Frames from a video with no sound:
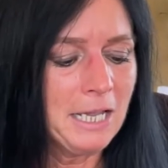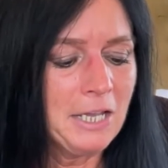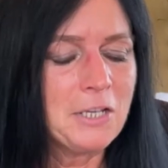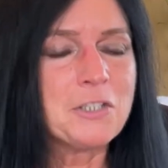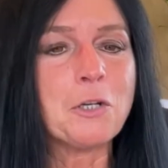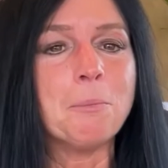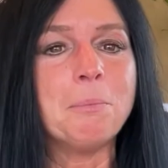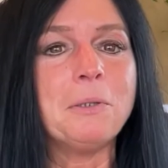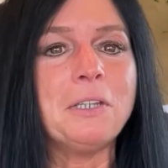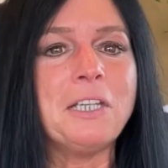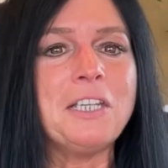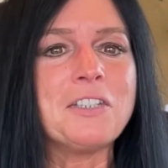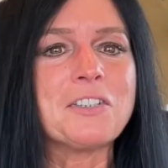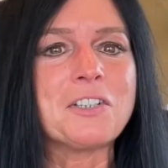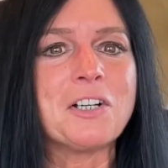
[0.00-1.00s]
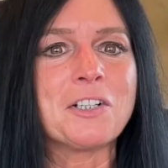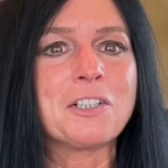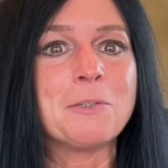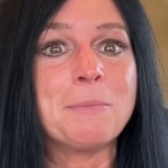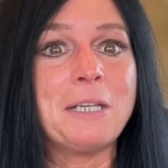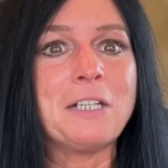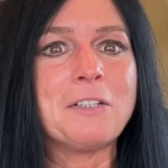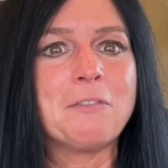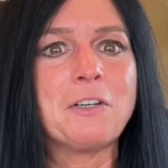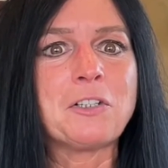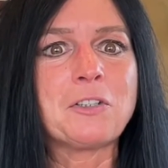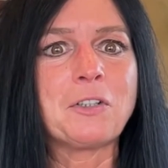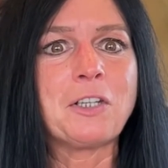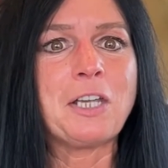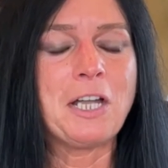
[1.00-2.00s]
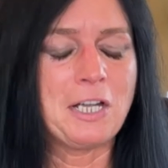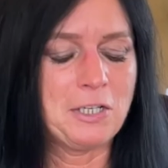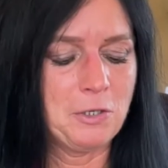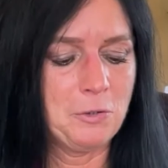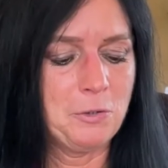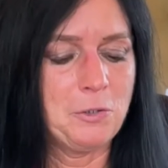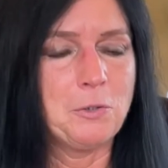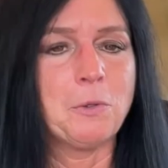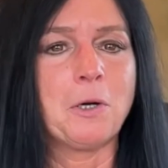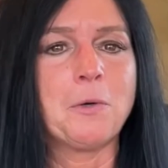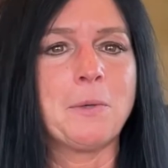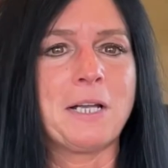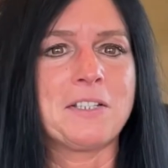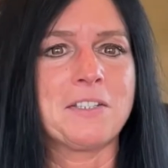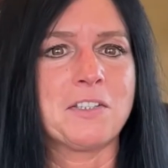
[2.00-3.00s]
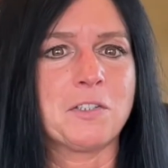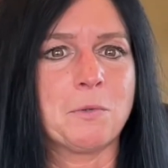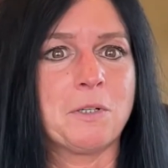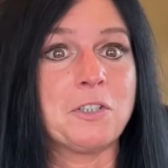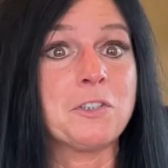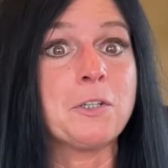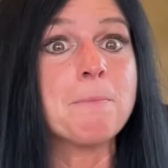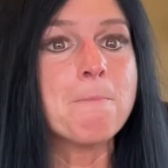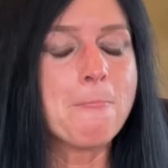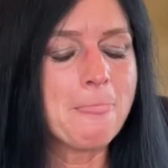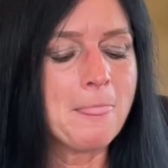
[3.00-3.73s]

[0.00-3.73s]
So please talk to me individually. I know who you are who asked this question,